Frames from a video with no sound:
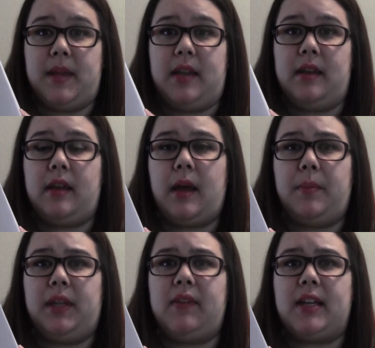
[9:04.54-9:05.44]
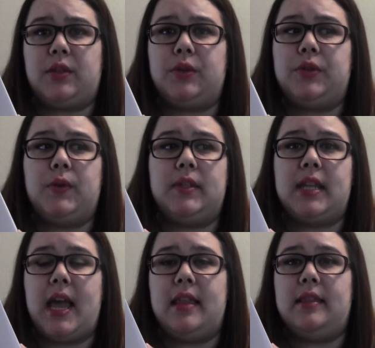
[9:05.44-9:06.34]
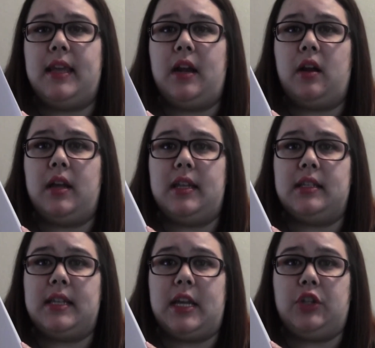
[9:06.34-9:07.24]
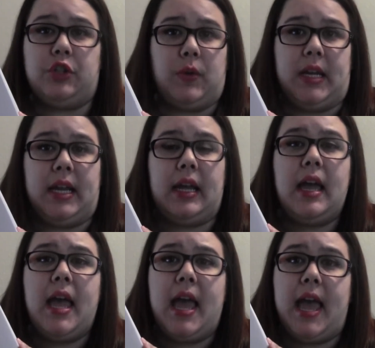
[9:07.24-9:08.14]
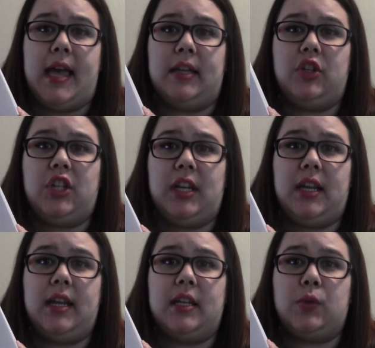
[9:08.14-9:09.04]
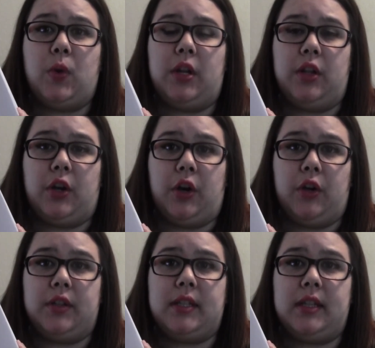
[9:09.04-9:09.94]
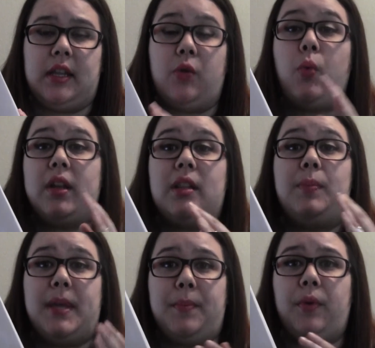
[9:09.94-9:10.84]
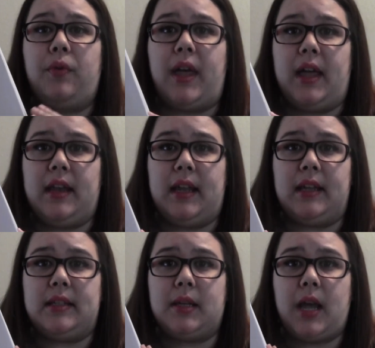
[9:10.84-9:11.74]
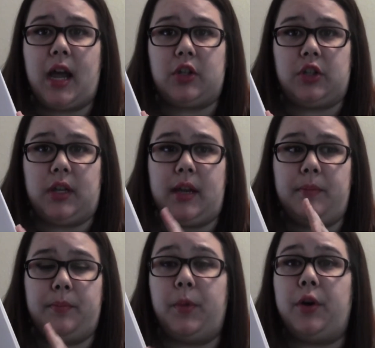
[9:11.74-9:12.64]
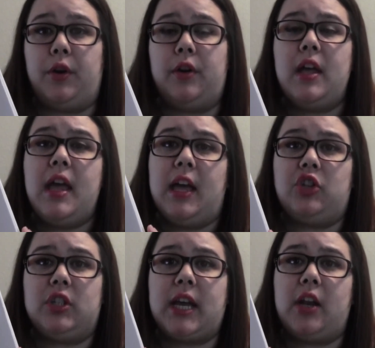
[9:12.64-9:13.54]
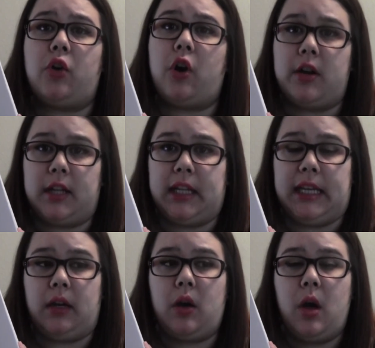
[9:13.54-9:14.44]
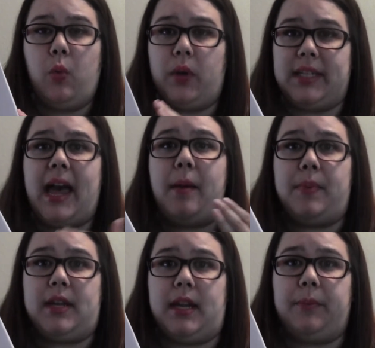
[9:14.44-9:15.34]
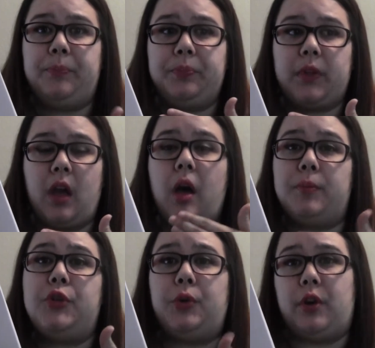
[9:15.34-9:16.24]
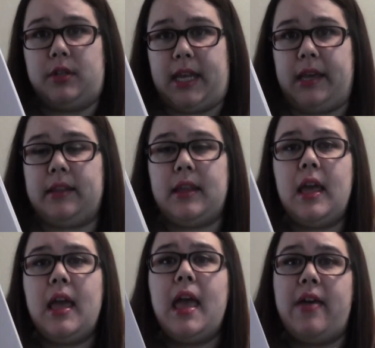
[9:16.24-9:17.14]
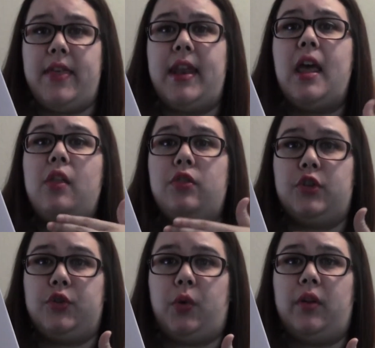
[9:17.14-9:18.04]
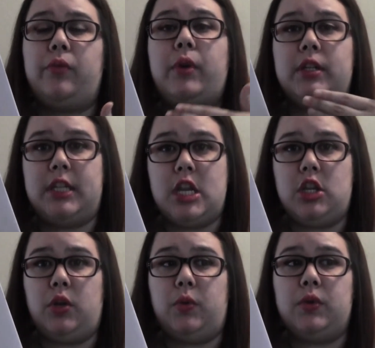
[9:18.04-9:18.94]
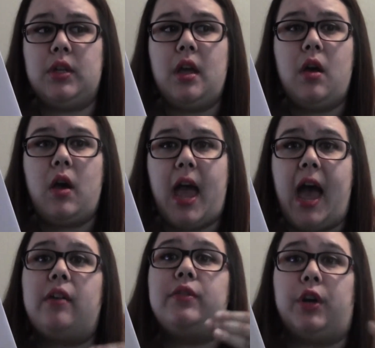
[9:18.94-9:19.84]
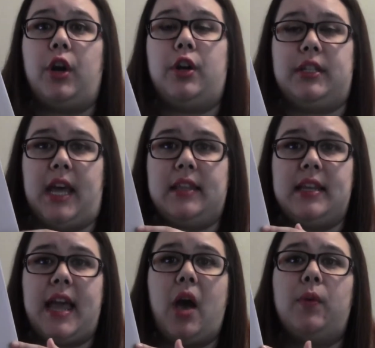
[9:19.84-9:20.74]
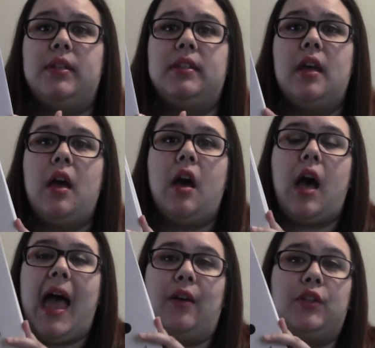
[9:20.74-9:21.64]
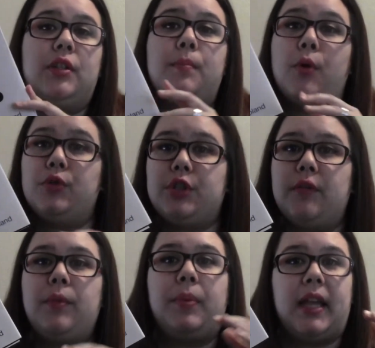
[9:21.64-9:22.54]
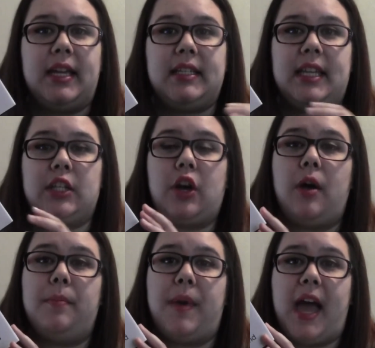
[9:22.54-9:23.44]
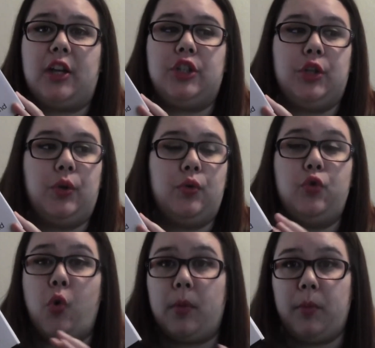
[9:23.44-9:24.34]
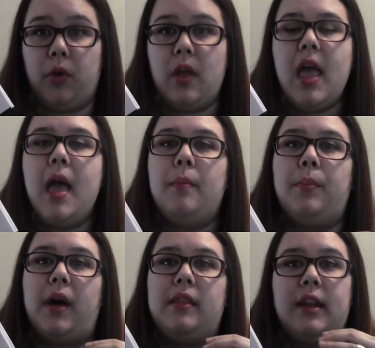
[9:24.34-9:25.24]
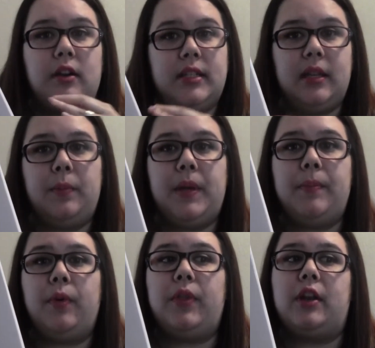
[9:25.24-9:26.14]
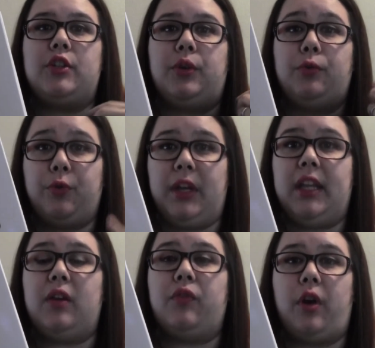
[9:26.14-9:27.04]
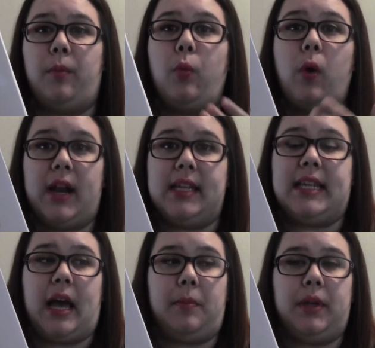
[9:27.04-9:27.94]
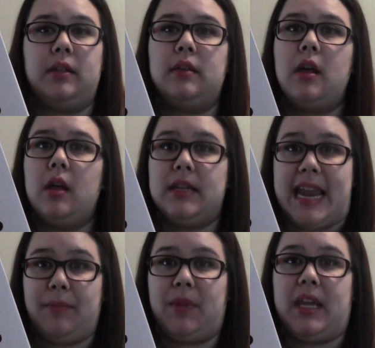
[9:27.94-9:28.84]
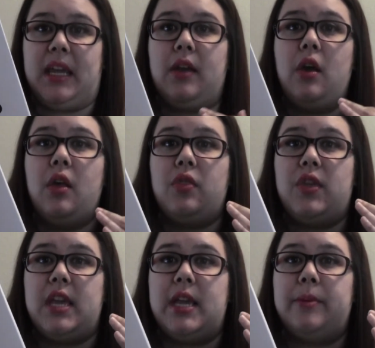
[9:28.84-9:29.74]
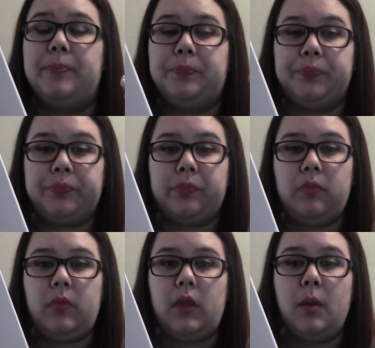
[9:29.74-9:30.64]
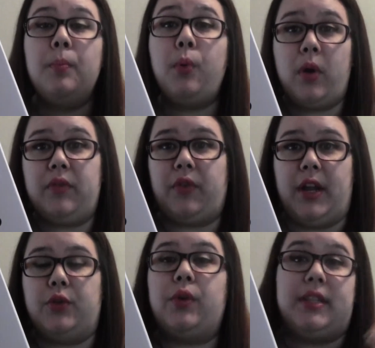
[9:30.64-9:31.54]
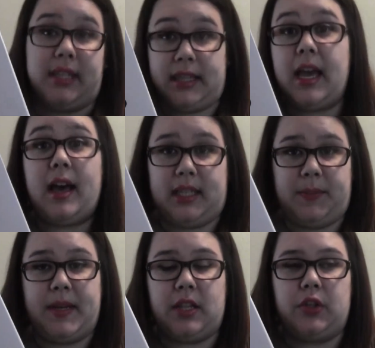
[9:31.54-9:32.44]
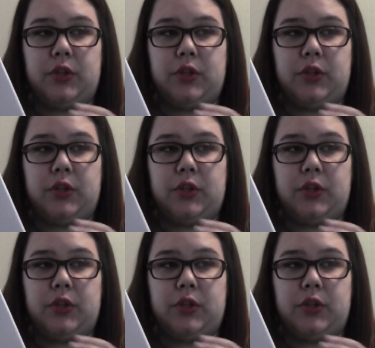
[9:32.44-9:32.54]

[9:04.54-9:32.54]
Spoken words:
in, I believe high school students, and there is a shooting, and she is one of the girls, or one of the people that is actually murdered, and she's kind of chronicling what's happening up to her death. And then the story continues after her death, and how most of the place has gone back to normal, but there are still people that are still reeling from what has happened, namely the boyfriend or the husband in the